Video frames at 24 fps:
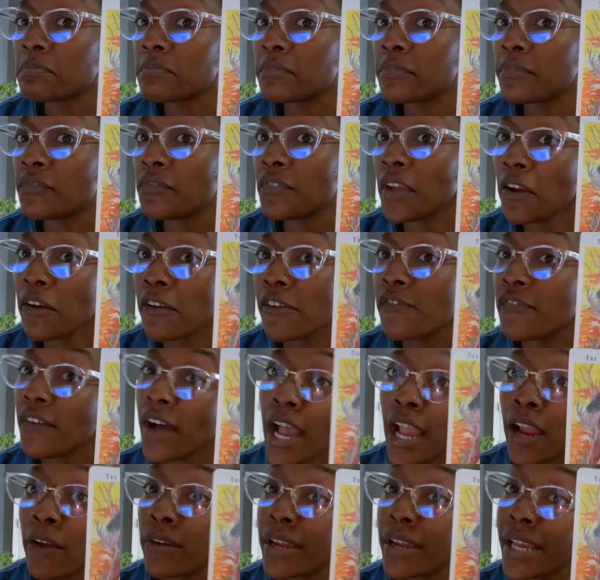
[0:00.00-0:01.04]
very
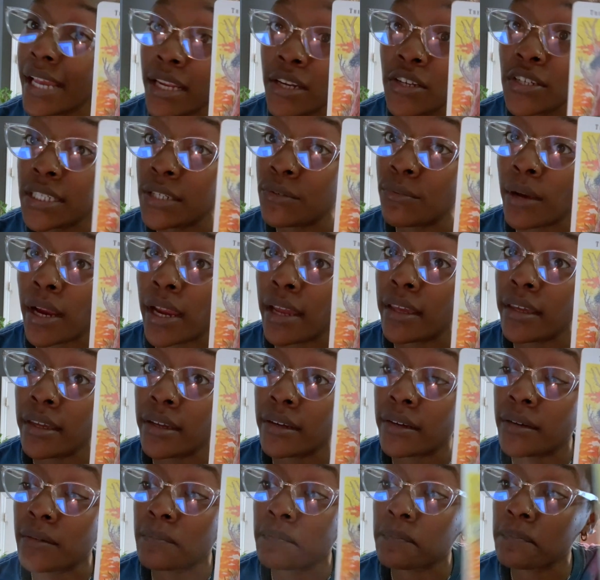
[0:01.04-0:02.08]
fiery energy right here.